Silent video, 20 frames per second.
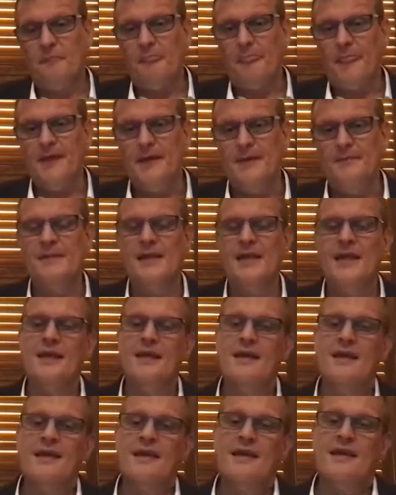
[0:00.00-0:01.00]
Um,
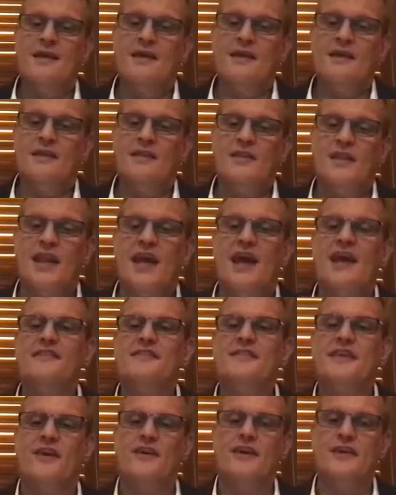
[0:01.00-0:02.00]
the
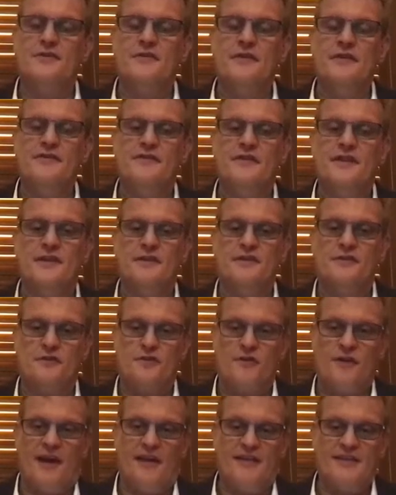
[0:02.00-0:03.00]
last characteristic is
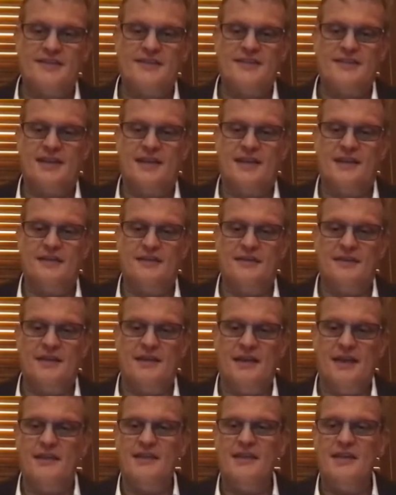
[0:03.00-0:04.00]
trust, and
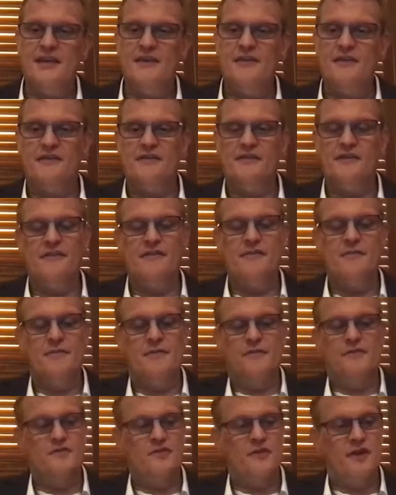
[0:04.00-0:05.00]
the, and the ecosystems
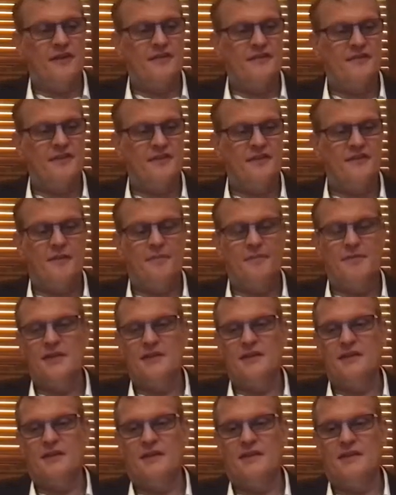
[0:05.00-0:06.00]
of trust are something
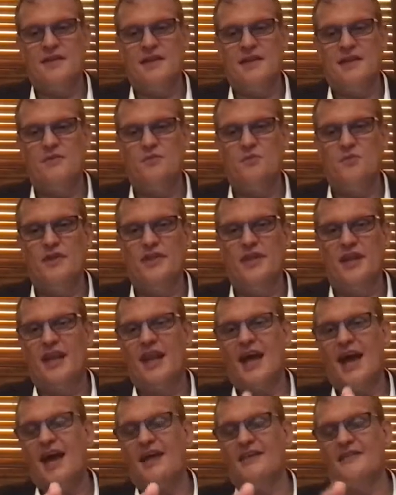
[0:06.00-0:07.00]
that I think were the
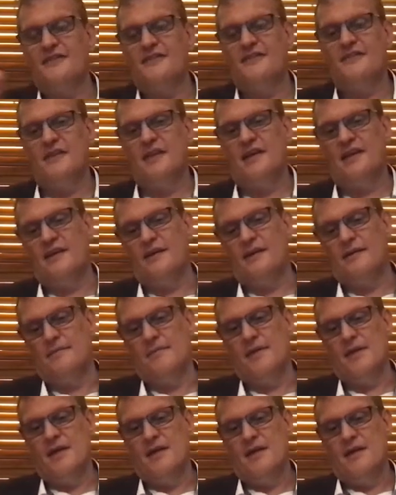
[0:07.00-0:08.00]
last
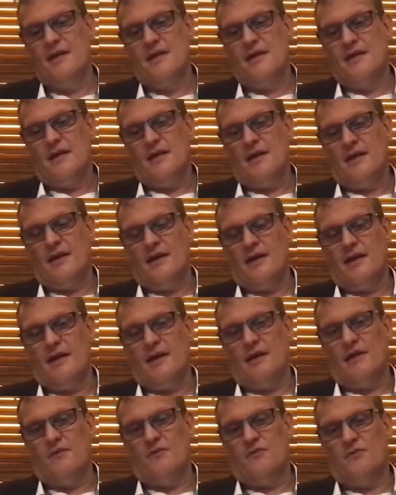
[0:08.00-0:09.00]
um,
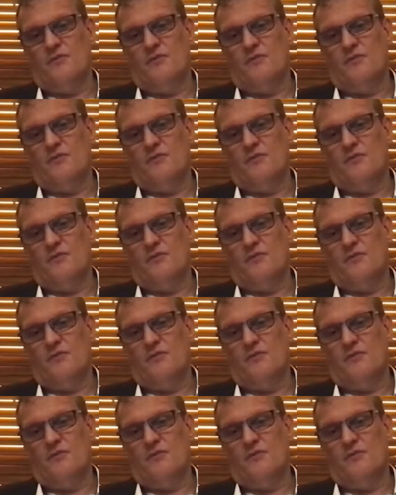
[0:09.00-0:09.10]
uh,